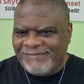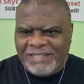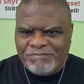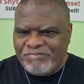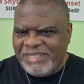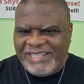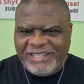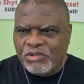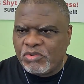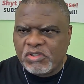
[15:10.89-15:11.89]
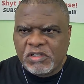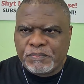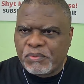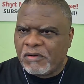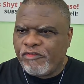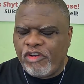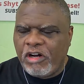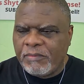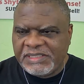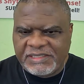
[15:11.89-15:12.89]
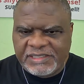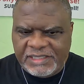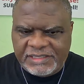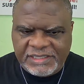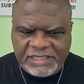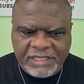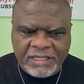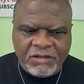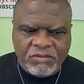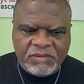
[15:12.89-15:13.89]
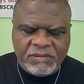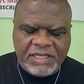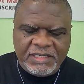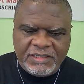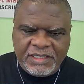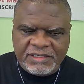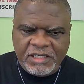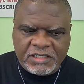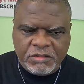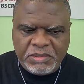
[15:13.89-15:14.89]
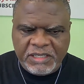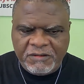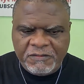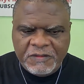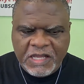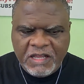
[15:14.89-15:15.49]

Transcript: and mediocre performances, and I always, I, I talk about